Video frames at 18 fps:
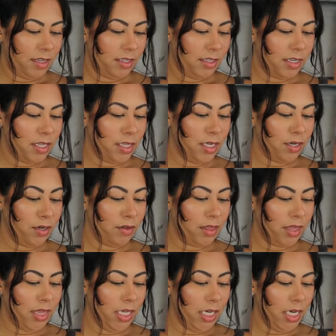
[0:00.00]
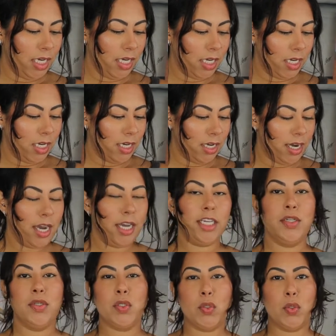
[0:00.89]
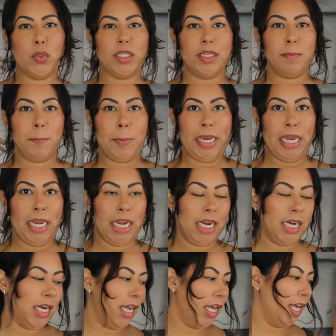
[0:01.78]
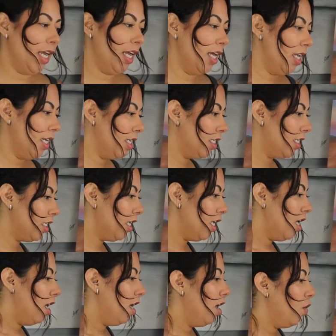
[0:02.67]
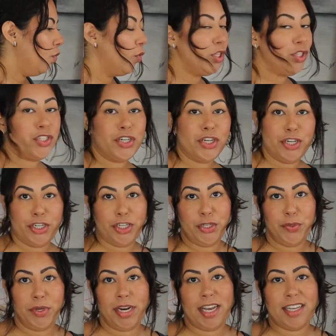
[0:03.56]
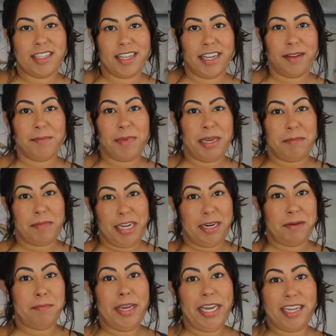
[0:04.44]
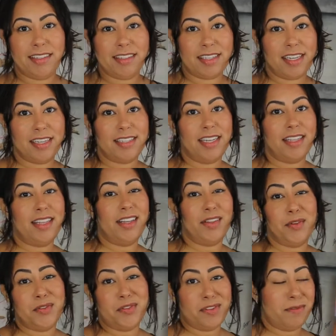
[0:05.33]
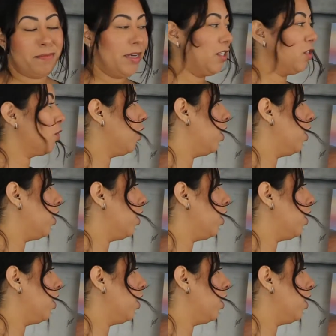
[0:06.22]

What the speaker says: It's a little thick. I use Golden Paint and Winsor & Newton as like my main paints because I think those are the best